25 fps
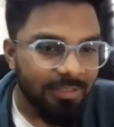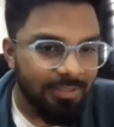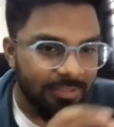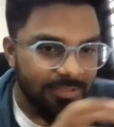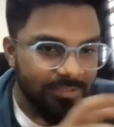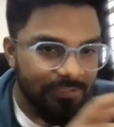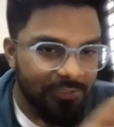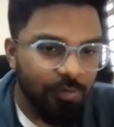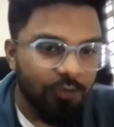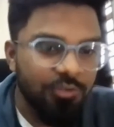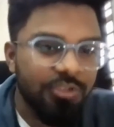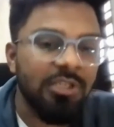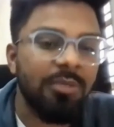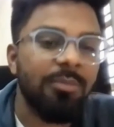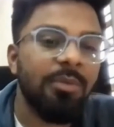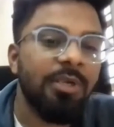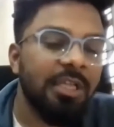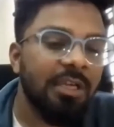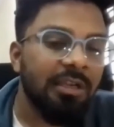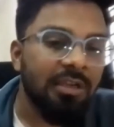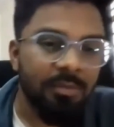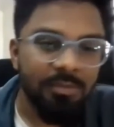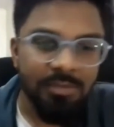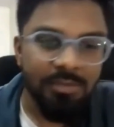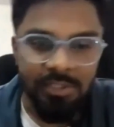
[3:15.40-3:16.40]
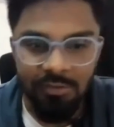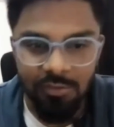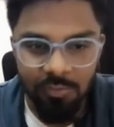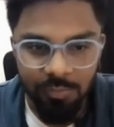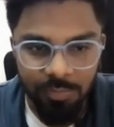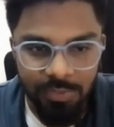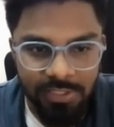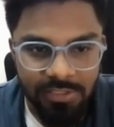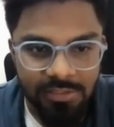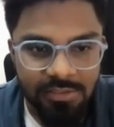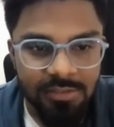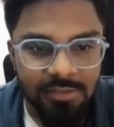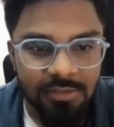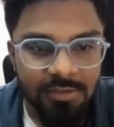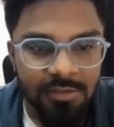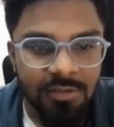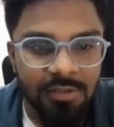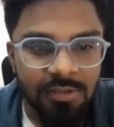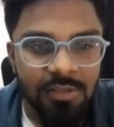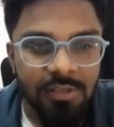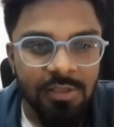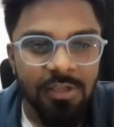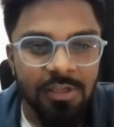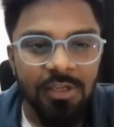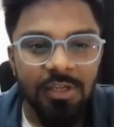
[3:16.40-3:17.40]
Social media comes into place.
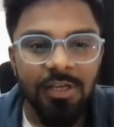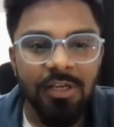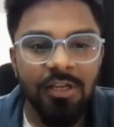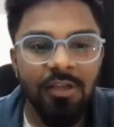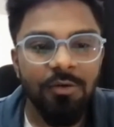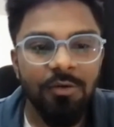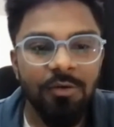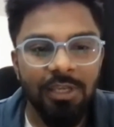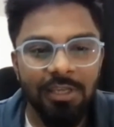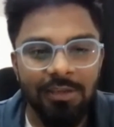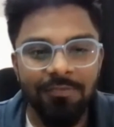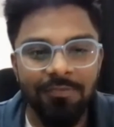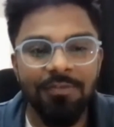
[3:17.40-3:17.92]
Now,